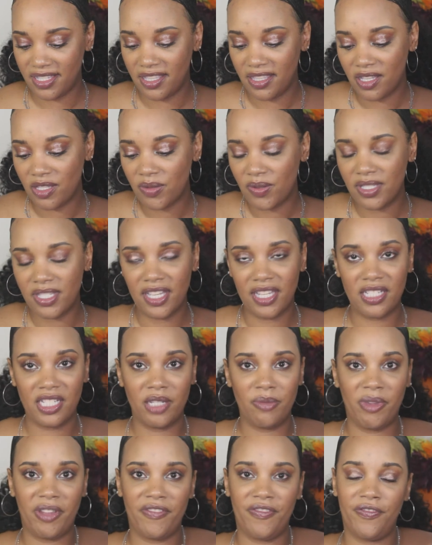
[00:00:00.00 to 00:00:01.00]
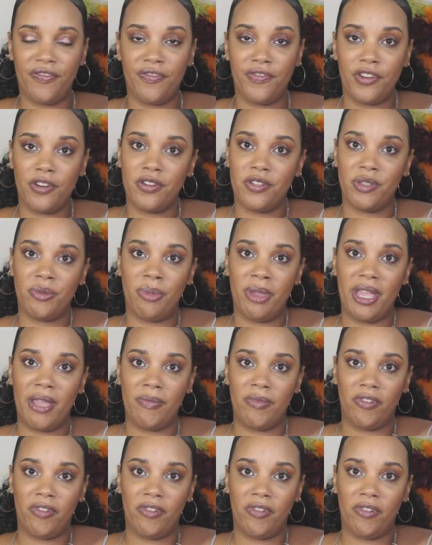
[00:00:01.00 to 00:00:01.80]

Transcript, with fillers: and this was actually my first Pat